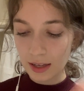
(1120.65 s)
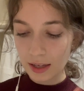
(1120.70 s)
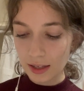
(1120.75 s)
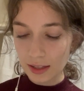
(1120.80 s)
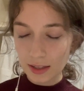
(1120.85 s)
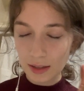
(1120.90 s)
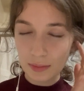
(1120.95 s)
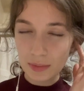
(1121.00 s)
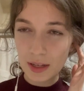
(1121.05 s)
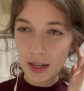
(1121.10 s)

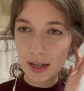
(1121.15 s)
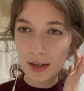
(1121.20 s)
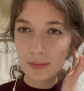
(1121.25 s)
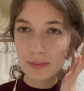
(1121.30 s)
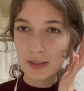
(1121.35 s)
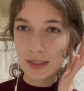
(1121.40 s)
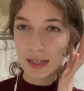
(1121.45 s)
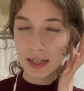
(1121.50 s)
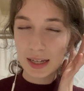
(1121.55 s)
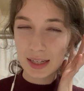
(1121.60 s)

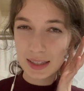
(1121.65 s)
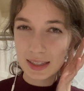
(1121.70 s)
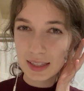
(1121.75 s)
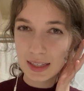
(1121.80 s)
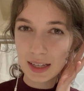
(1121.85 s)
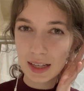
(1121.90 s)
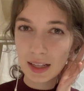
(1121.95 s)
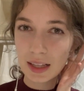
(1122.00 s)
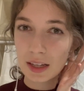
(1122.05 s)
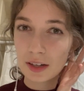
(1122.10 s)
sometimes it gets
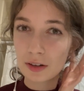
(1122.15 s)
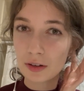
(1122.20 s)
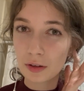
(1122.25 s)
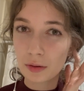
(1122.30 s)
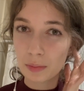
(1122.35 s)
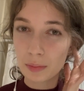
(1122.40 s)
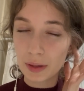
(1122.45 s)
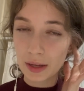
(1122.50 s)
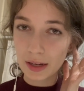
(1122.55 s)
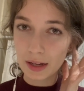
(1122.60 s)
a
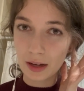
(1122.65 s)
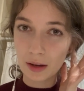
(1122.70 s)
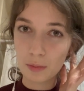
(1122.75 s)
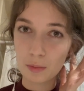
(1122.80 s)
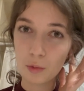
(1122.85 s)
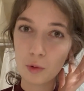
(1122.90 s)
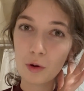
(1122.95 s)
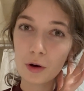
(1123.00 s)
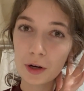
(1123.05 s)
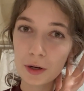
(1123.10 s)
little bit
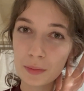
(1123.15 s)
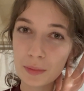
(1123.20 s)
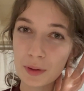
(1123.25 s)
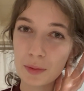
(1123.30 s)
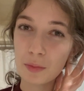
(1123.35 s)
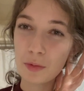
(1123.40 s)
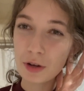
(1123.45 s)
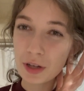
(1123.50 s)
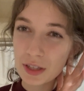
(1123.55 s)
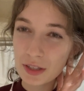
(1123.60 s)
warm
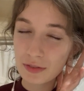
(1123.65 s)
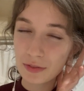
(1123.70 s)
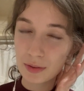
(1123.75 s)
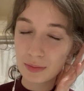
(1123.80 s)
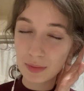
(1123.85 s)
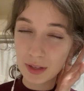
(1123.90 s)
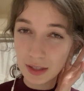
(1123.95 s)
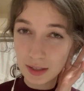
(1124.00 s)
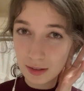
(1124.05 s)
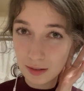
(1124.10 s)
and moist
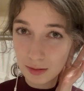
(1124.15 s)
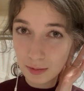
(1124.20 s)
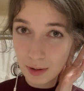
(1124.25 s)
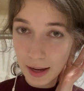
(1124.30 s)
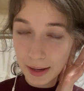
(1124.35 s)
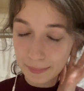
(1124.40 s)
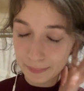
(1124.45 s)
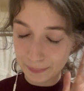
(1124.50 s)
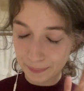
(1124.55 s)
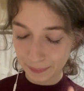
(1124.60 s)
from the sweat